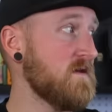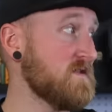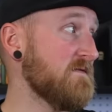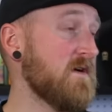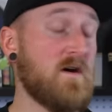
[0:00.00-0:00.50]

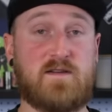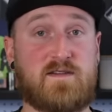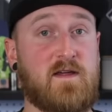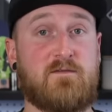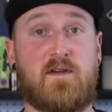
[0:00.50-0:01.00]
this fall.
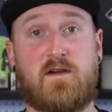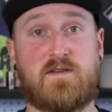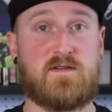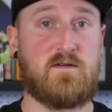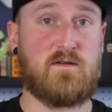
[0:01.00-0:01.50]
So like very
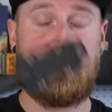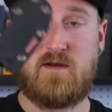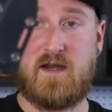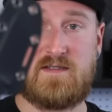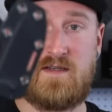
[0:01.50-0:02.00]
soon you
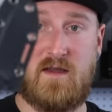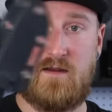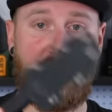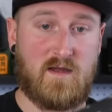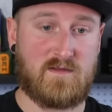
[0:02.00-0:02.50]
guys can get
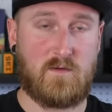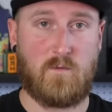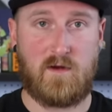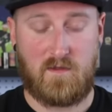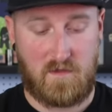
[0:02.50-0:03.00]
your hands on
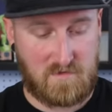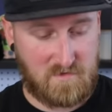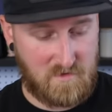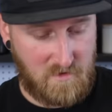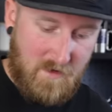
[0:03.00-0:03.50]
one of
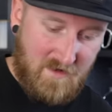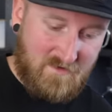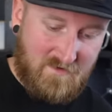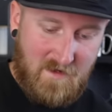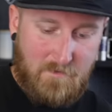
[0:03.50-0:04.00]
these.
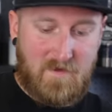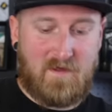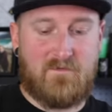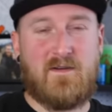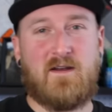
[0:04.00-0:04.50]
Next up,
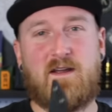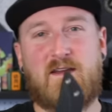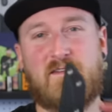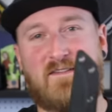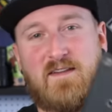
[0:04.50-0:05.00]
a
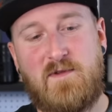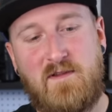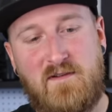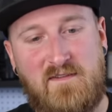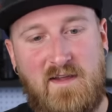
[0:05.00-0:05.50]
very
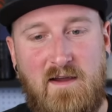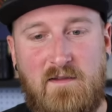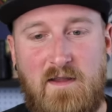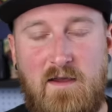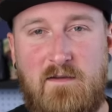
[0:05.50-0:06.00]
similar style
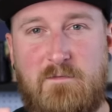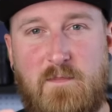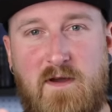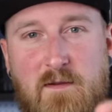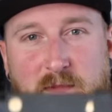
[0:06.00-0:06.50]
knife,
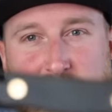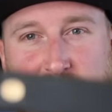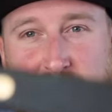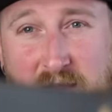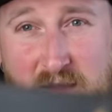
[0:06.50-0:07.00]
but maybe
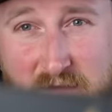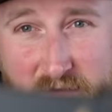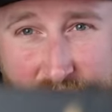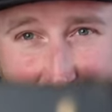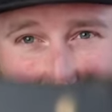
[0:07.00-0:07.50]
you guys